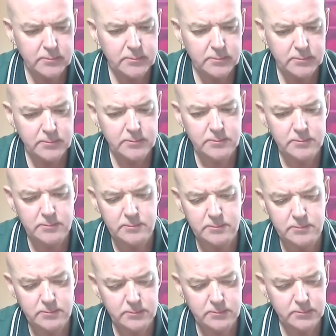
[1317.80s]

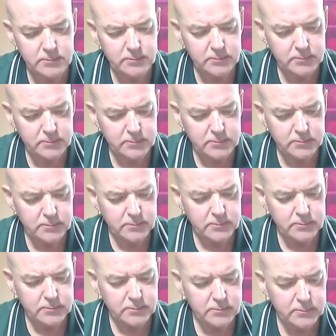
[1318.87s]

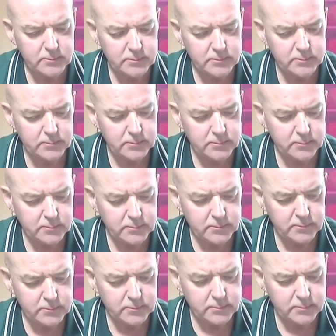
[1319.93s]

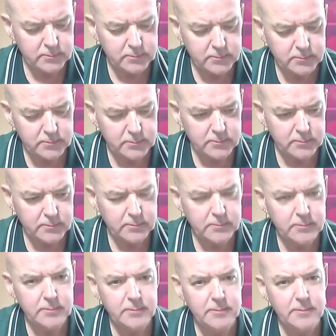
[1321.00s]

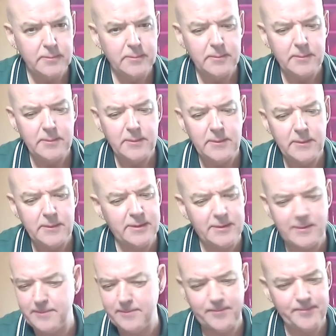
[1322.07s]

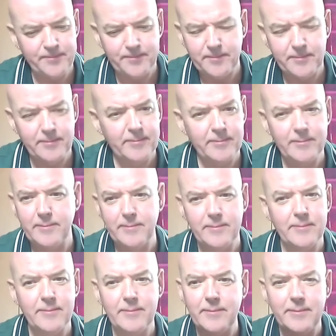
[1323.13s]

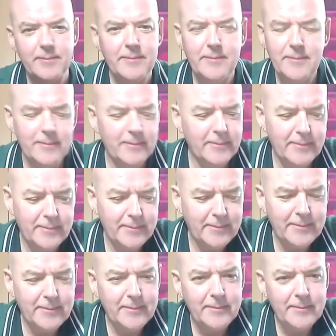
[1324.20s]
This person isn't speaking.